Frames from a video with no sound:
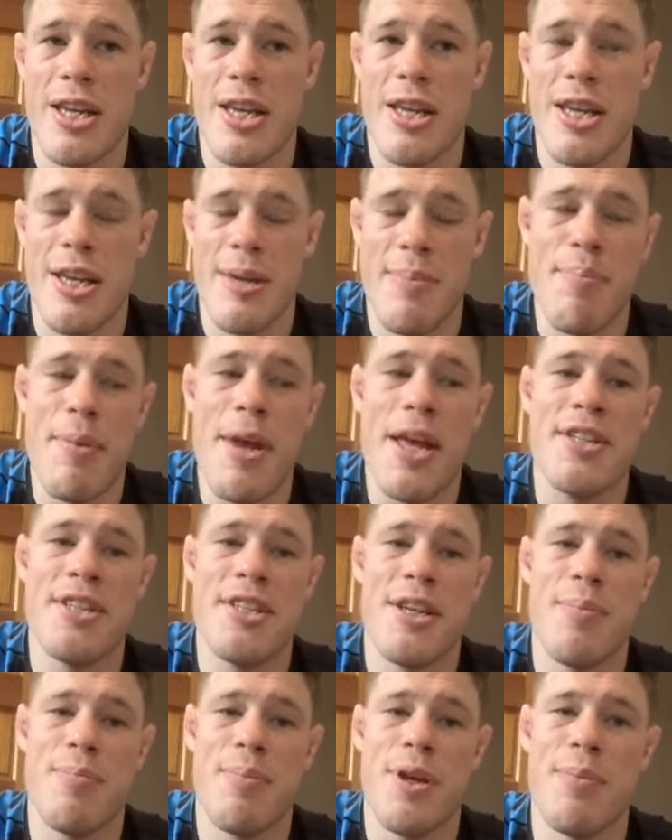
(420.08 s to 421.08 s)
it meant
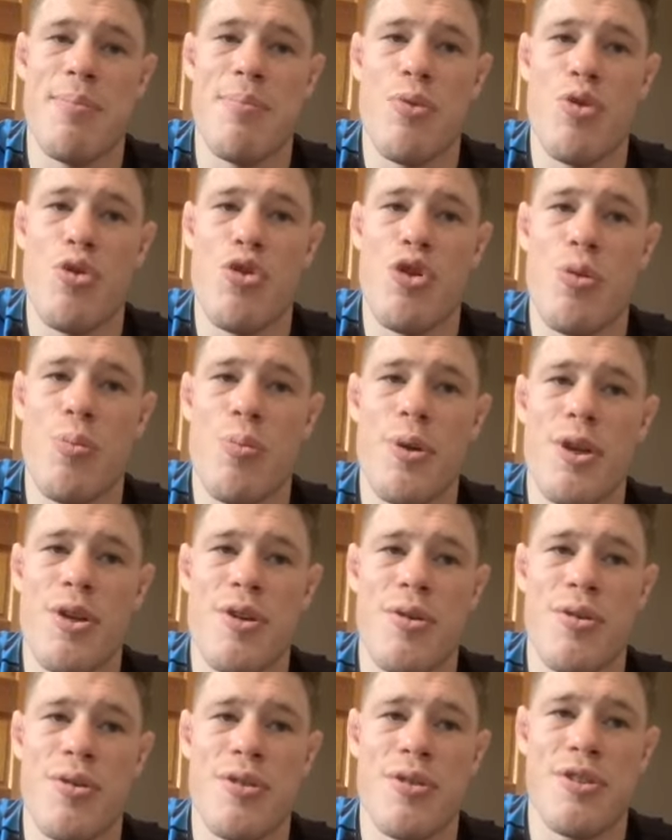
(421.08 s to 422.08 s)
a bit more
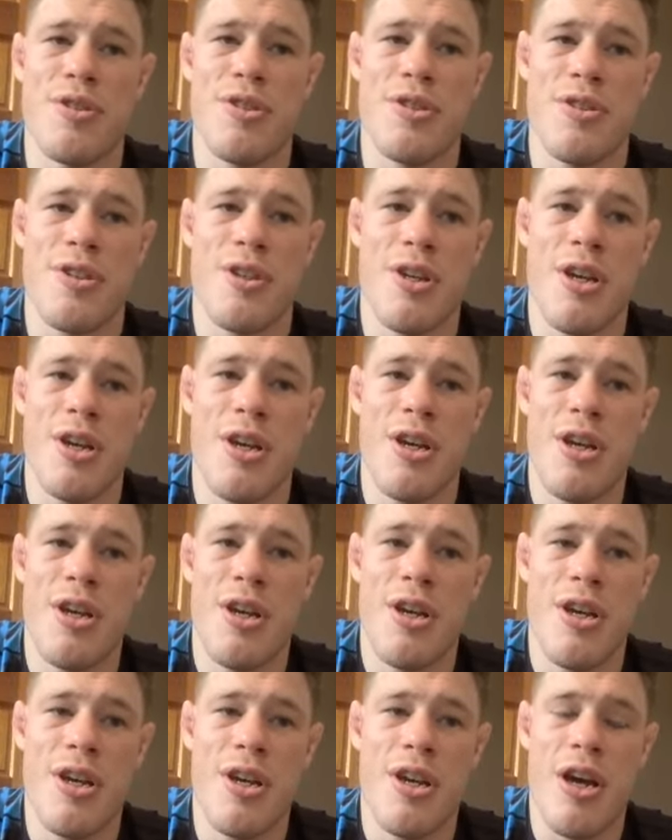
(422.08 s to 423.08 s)
because
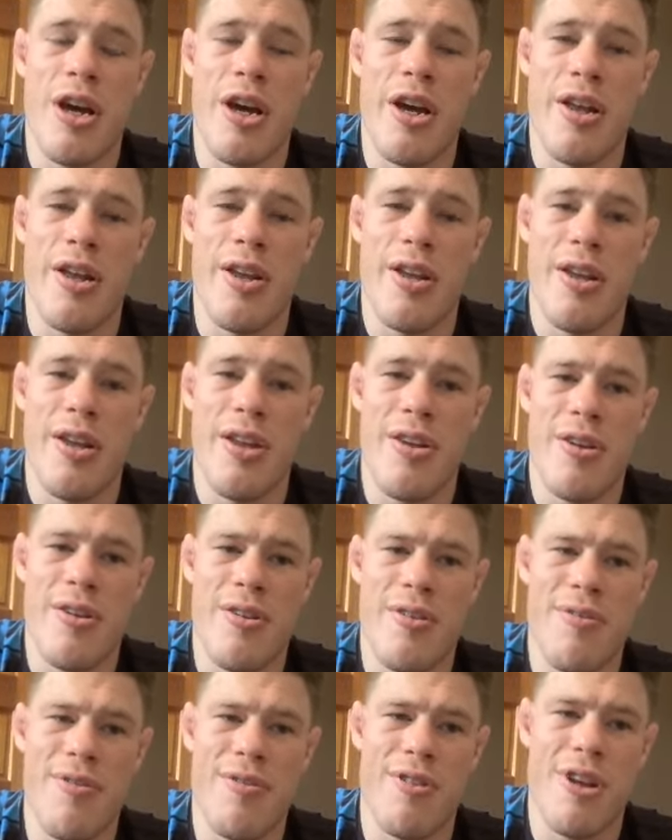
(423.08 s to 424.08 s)

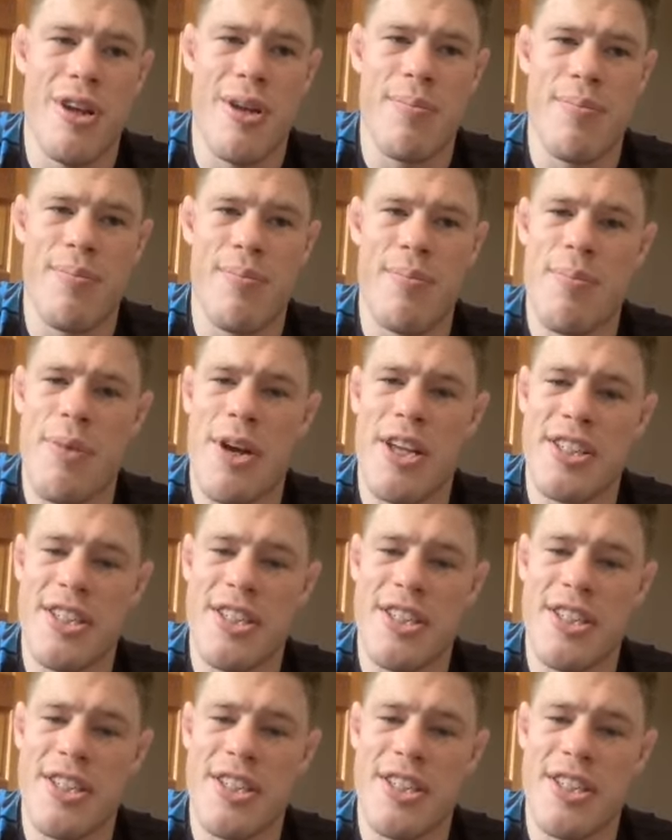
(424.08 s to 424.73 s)
of like my